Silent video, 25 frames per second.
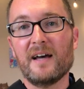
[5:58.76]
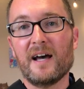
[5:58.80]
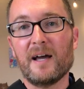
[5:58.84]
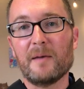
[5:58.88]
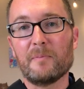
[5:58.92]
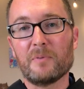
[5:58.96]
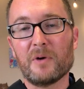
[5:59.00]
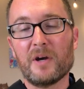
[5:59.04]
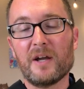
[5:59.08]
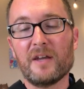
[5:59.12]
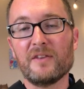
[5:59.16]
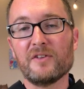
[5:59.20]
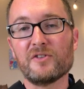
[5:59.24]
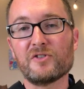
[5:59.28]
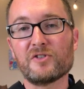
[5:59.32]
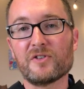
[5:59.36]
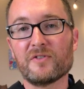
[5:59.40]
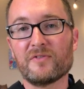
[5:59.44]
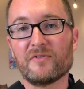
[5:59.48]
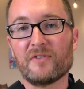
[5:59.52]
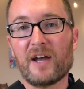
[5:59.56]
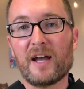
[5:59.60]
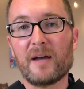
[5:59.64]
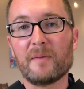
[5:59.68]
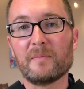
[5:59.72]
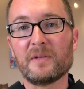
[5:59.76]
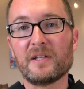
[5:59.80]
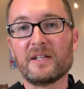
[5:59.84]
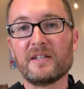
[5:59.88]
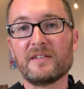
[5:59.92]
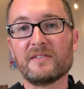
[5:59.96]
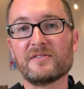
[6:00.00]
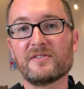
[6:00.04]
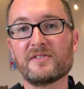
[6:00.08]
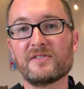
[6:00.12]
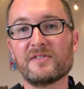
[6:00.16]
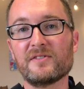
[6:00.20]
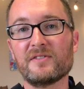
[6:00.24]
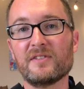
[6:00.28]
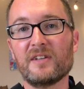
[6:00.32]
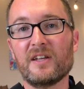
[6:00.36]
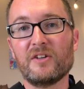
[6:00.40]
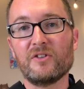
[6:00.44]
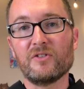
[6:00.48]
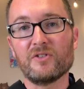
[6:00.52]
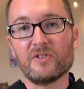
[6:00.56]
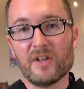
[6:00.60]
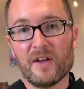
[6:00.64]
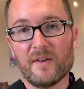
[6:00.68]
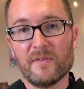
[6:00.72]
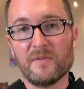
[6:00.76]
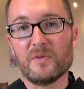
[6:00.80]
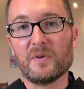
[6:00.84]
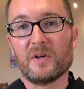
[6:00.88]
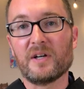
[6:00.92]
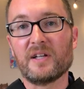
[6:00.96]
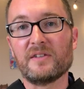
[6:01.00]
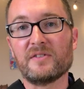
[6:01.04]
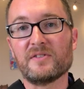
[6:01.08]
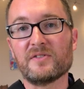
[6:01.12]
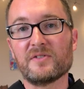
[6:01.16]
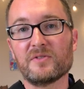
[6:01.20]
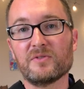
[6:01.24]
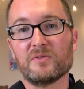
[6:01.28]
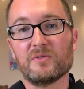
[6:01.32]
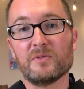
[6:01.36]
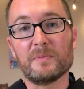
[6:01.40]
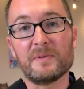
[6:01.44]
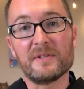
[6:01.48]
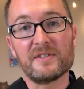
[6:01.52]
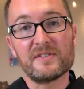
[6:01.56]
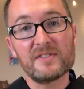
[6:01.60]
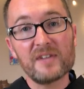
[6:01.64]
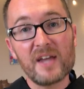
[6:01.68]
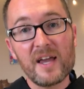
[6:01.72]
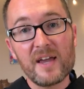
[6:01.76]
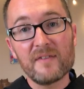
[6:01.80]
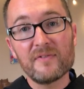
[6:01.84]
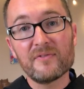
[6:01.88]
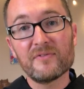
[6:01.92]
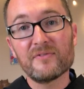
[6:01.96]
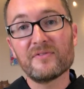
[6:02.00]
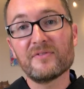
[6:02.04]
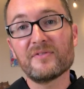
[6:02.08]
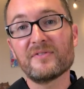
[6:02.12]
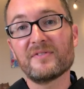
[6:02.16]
I pray that your families and your loved ones will be safe